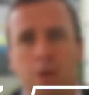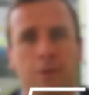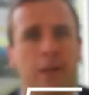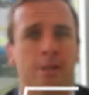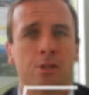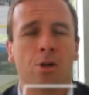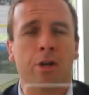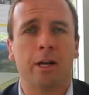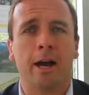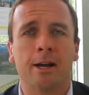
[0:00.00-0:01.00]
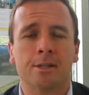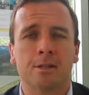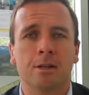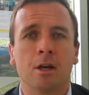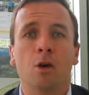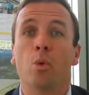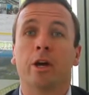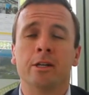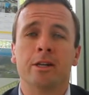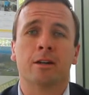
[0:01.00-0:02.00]
over the last 90 days were
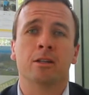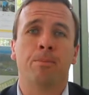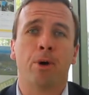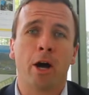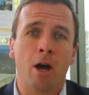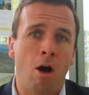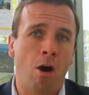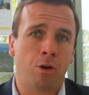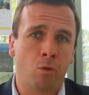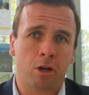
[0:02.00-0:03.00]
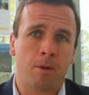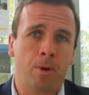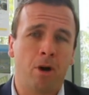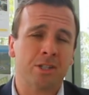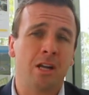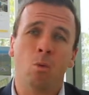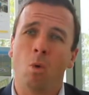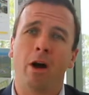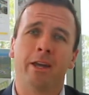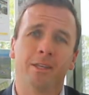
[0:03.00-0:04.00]
conducted by owner-occupiers. Now,
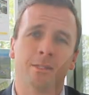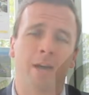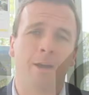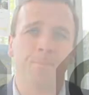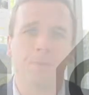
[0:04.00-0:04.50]
why is that?